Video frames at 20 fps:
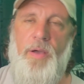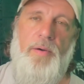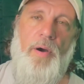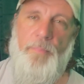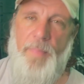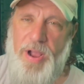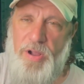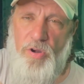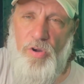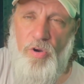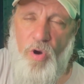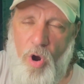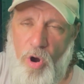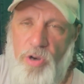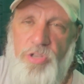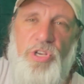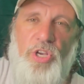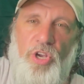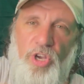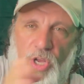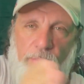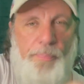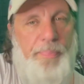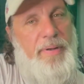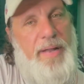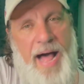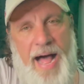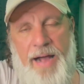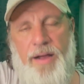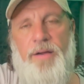But Michael Carter's a good
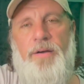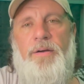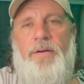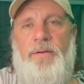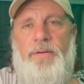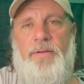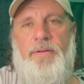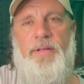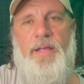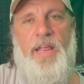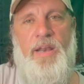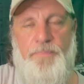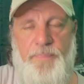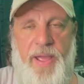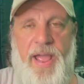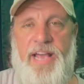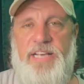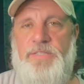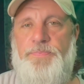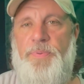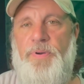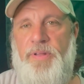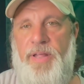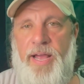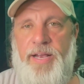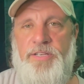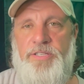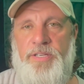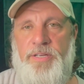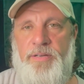blocker in pass
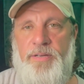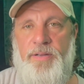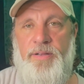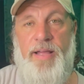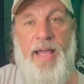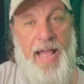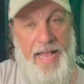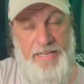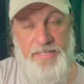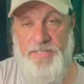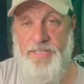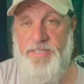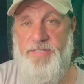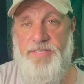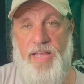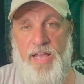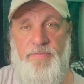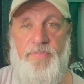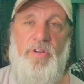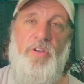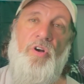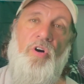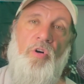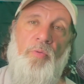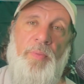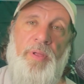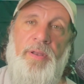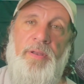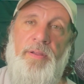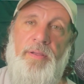protection, as is Tevin
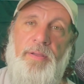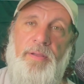Coleman.